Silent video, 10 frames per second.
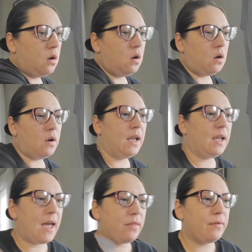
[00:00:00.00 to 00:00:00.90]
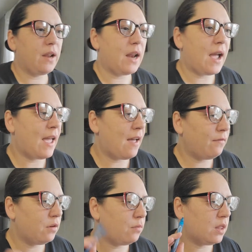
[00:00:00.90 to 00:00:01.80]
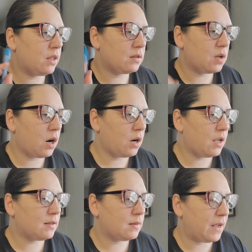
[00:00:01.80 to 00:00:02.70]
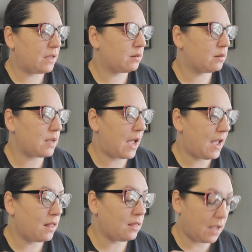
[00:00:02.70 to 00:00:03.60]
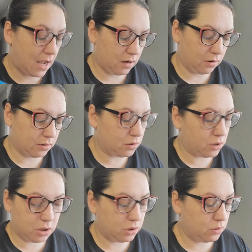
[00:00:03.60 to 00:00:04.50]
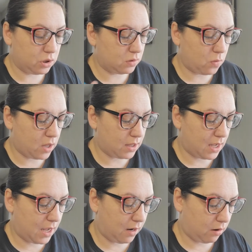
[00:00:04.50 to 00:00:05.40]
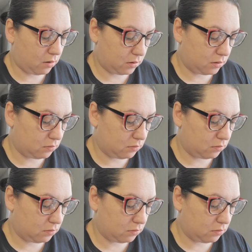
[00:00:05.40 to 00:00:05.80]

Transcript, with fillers: Okay, Catherine, I have you with the Stardust spacers and the hangers, or did you just want the hangers?